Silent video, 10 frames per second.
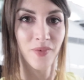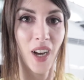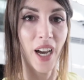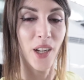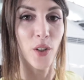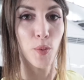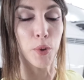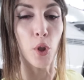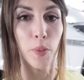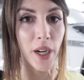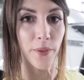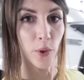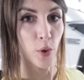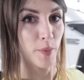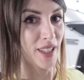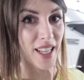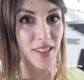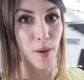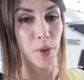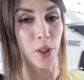I know it's blue brake fluid, but that's
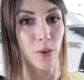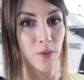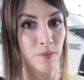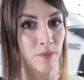not blue.